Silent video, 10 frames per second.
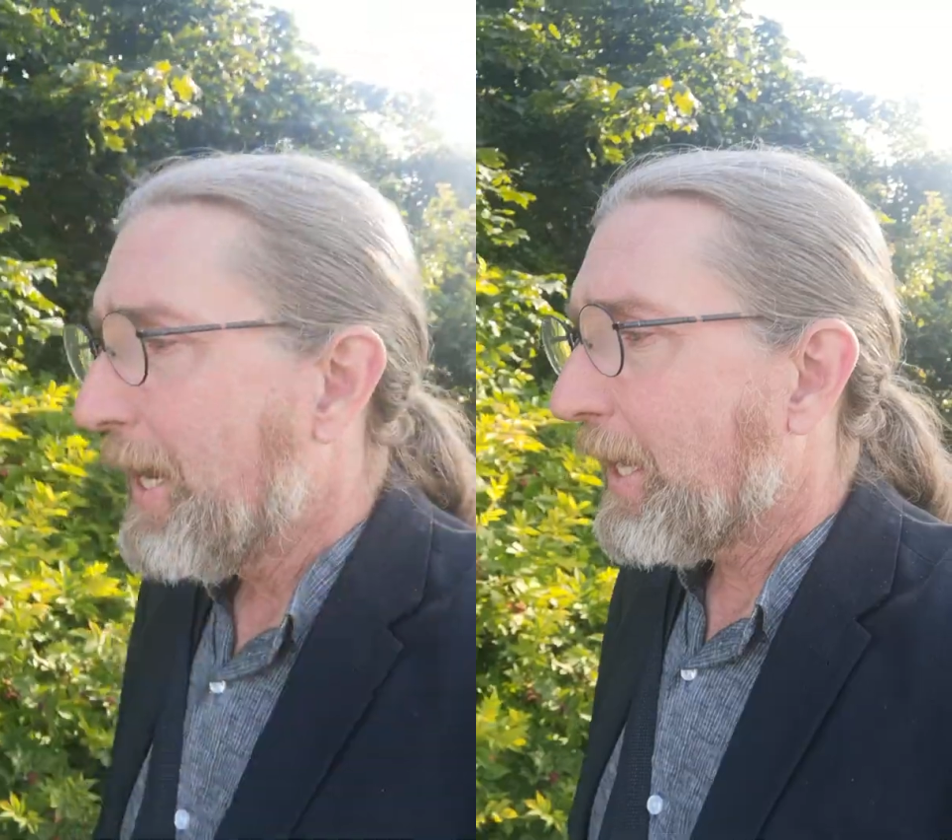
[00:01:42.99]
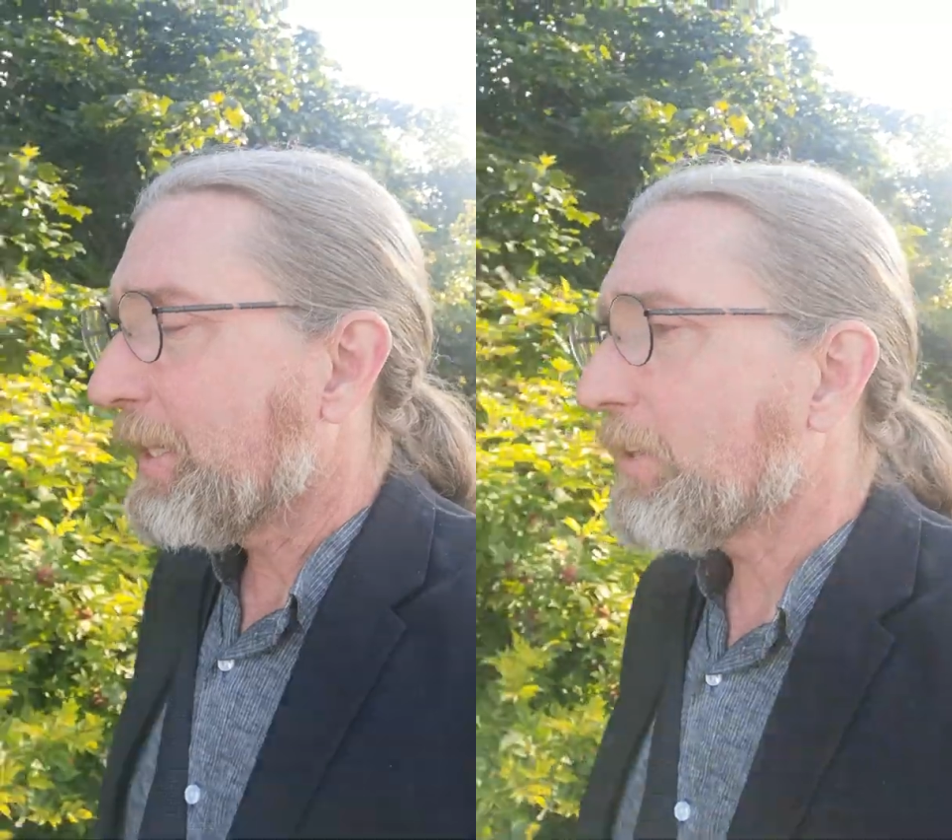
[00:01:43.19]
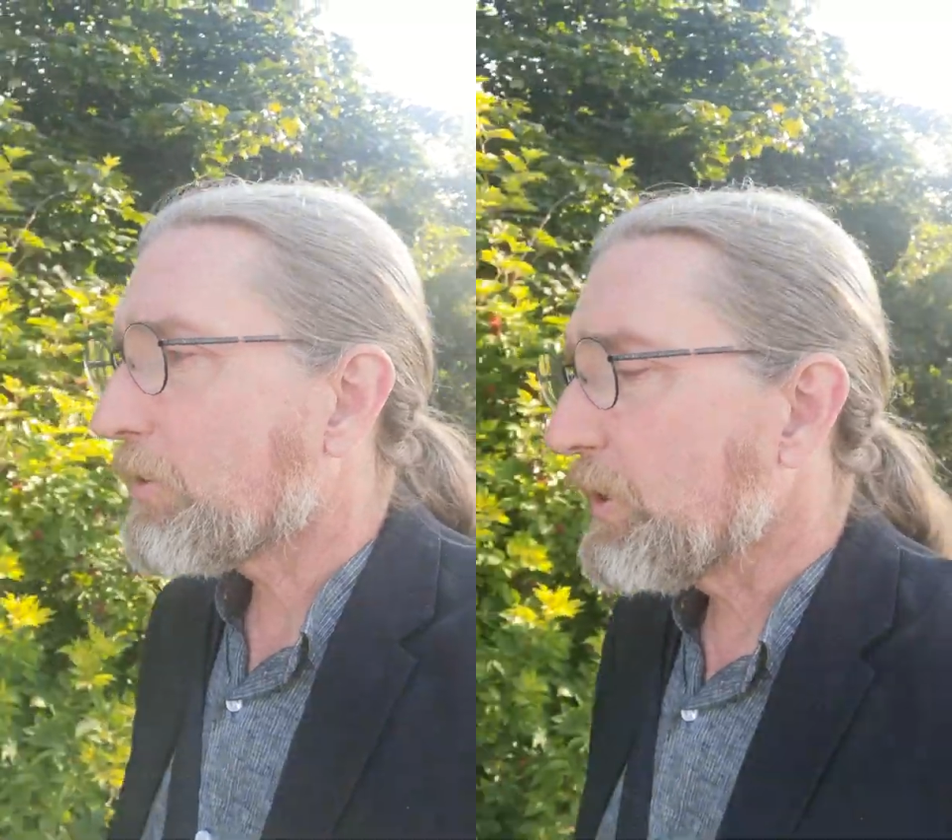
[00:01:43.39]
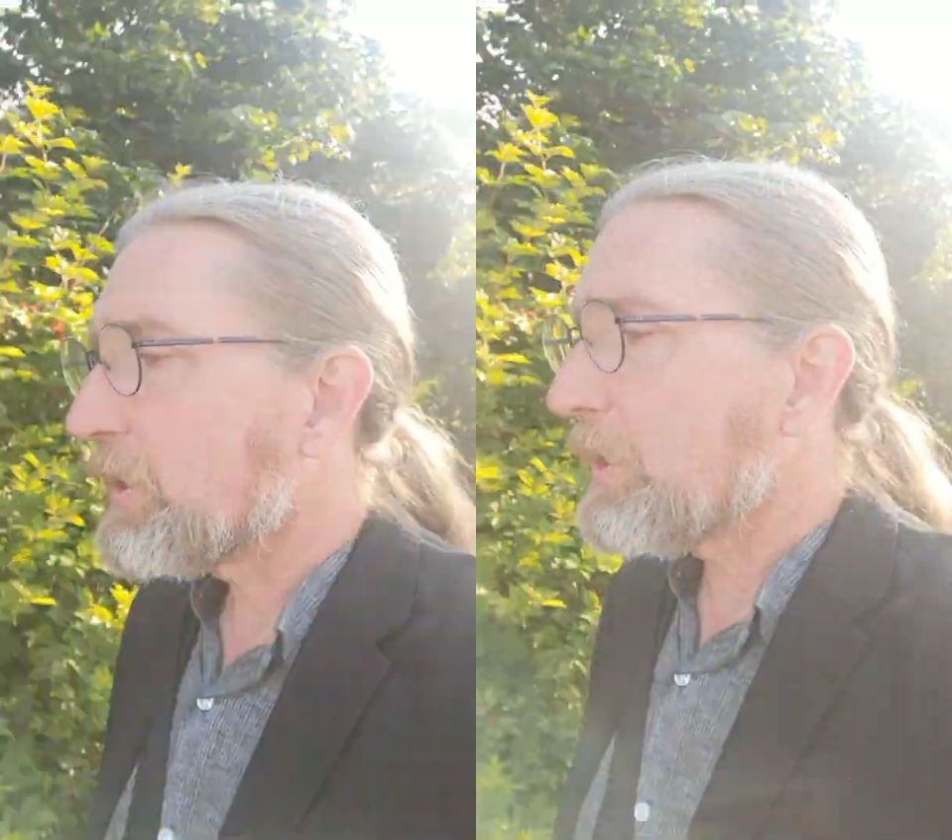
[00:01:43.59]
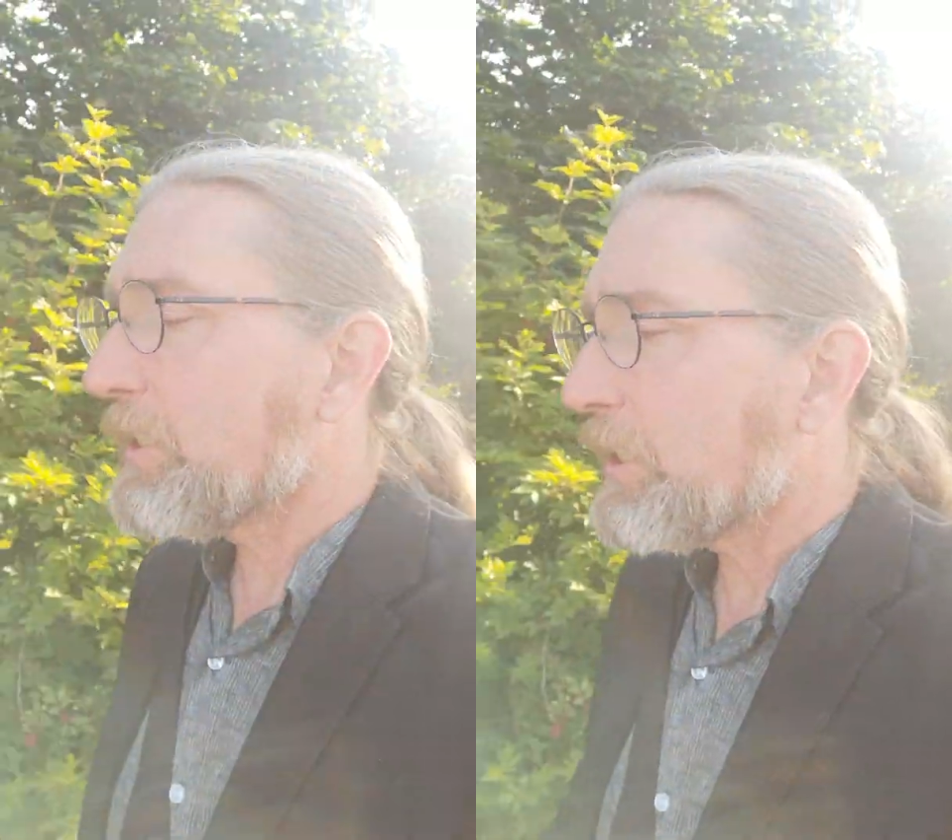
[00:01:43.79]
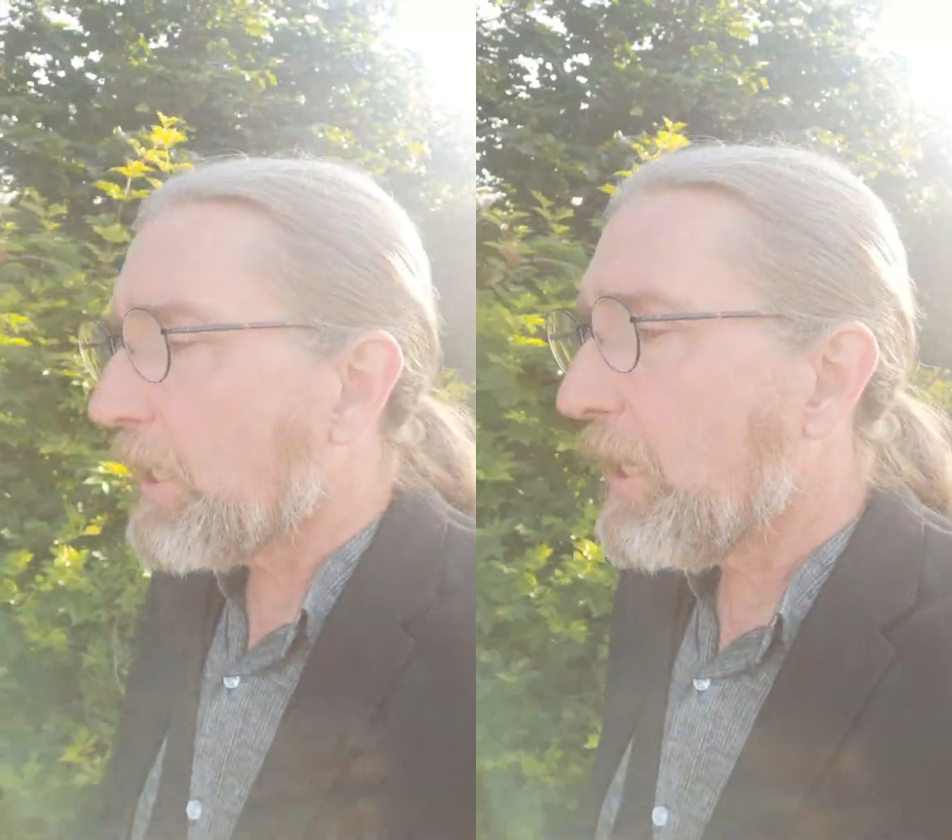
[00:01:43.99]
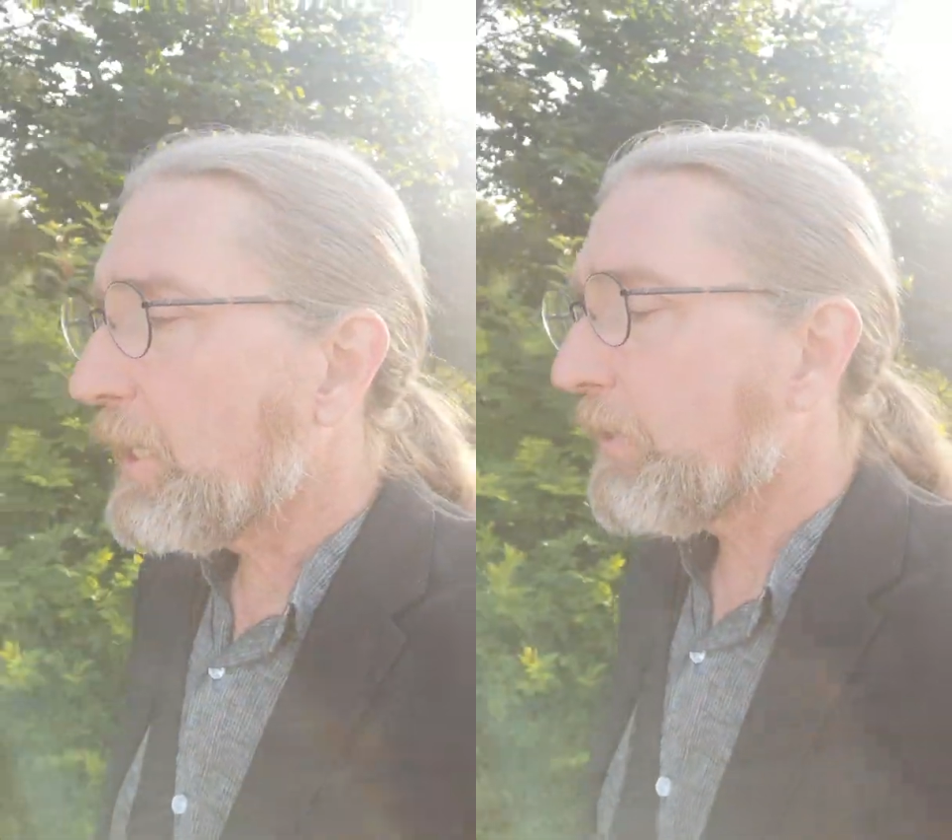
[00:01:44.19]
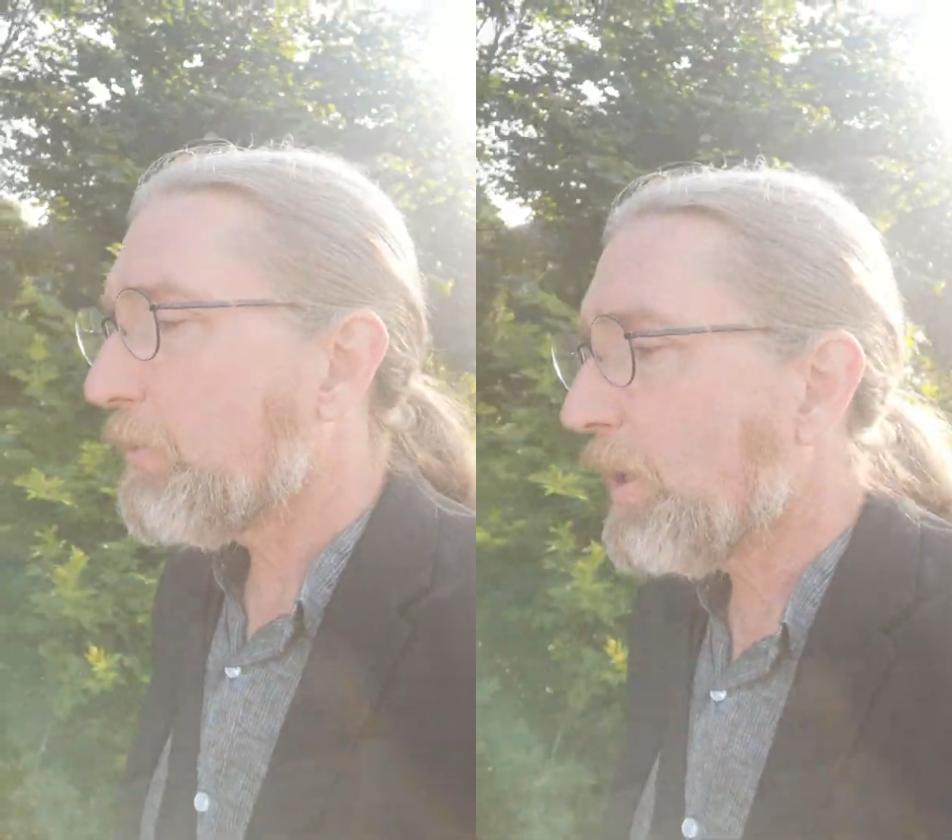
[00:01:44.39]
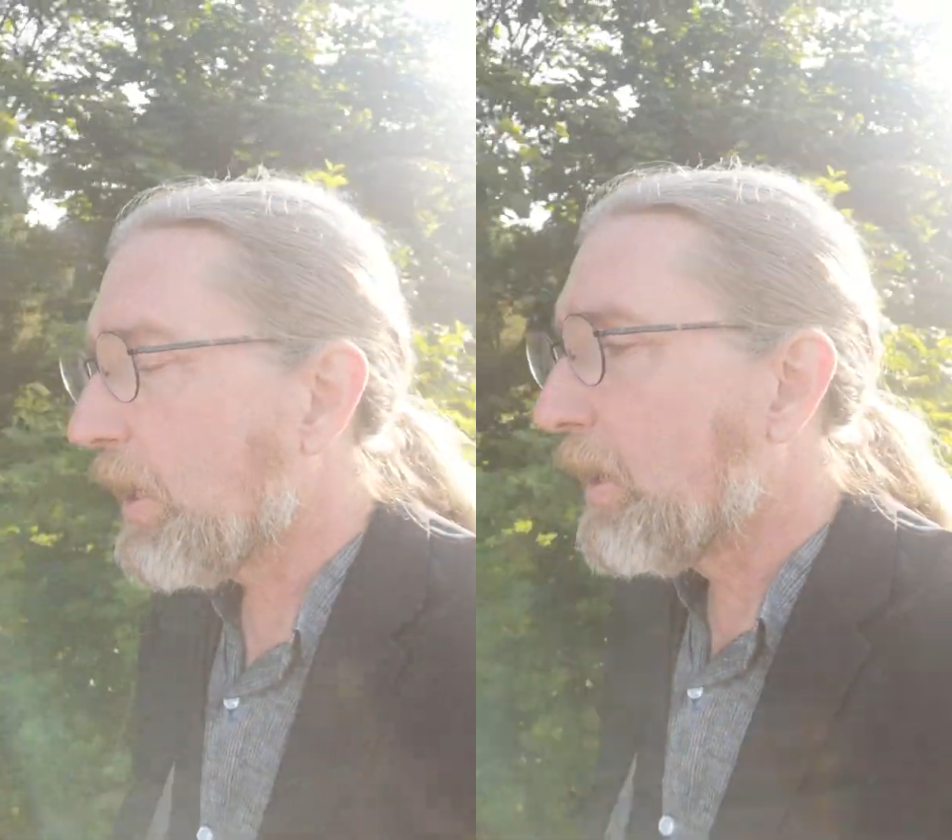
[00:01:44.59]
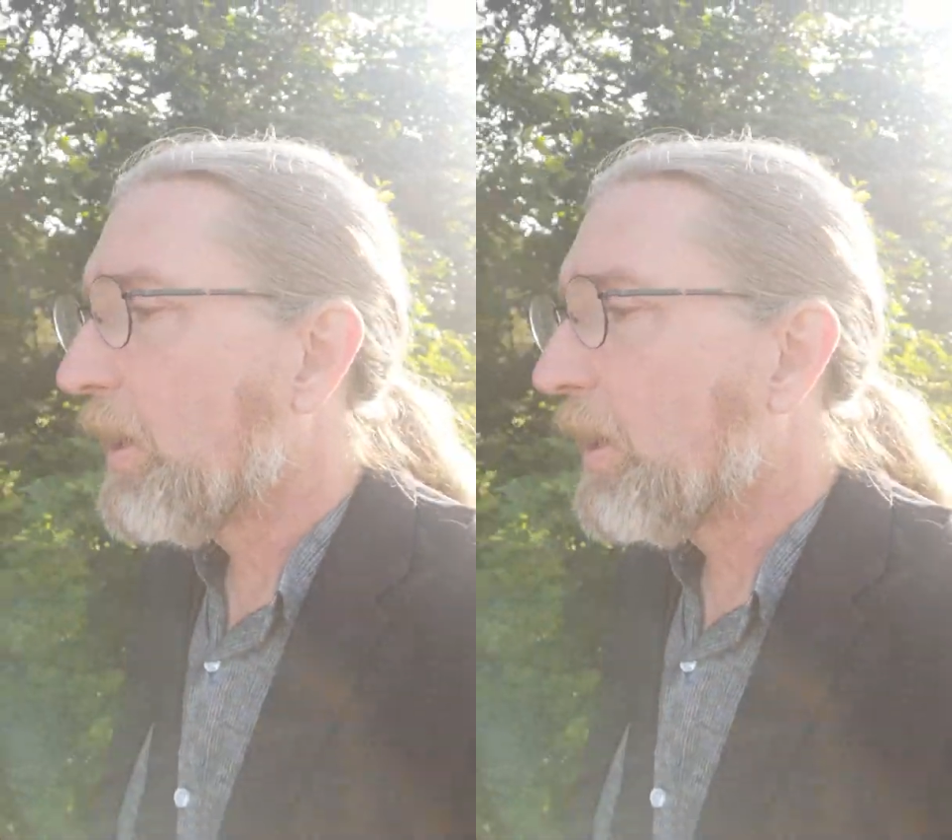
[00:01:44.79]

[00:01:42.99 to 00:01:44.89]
And the answer is that, well,